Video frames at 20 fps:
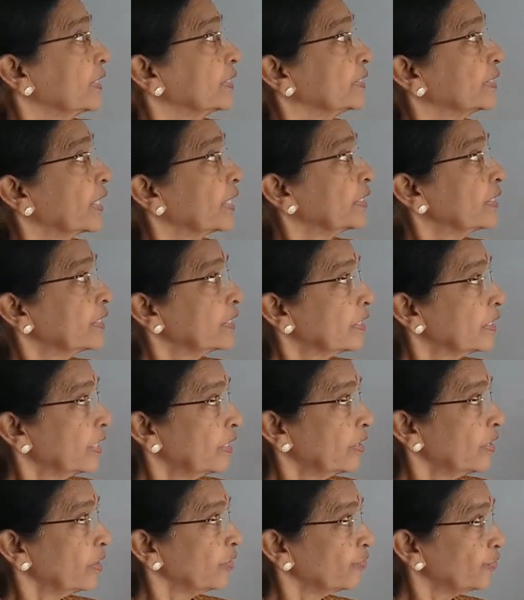Then
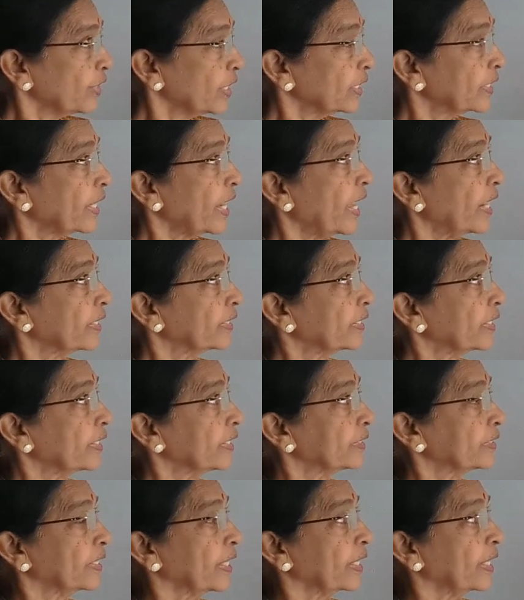we will
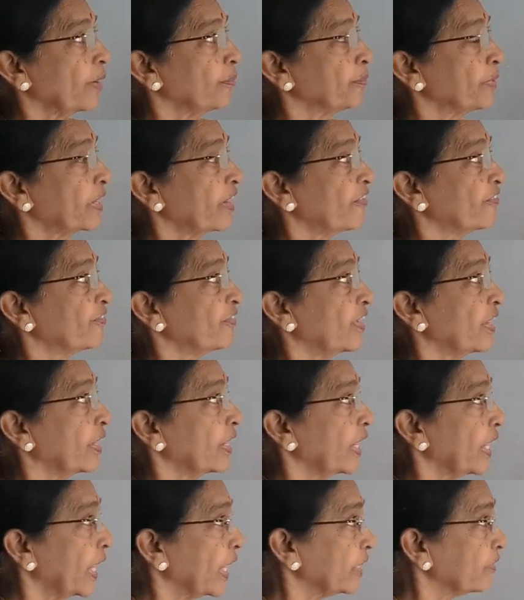calculate the number of
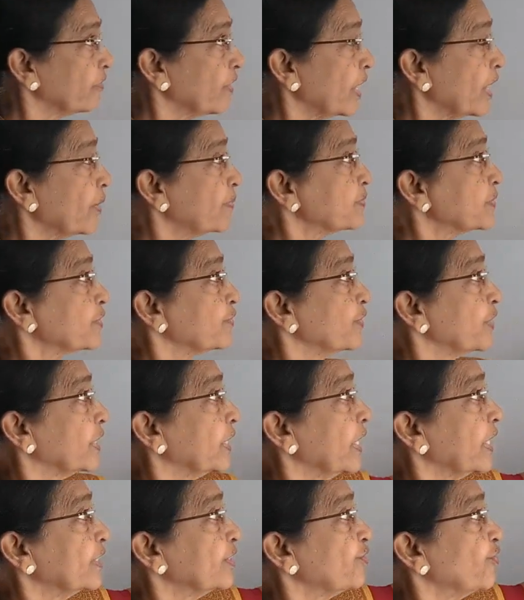envelopes we
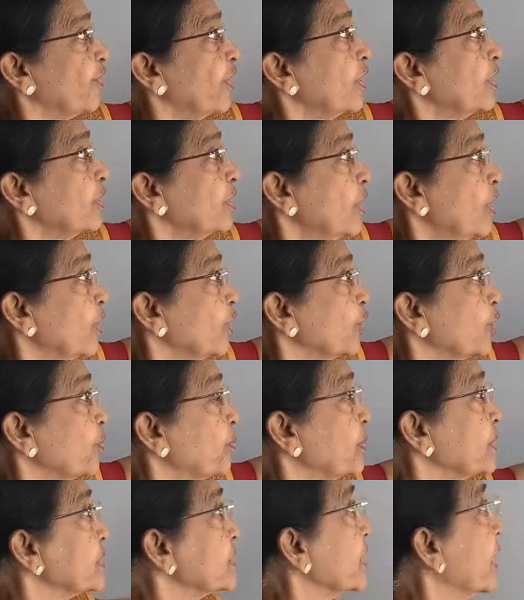get for rupees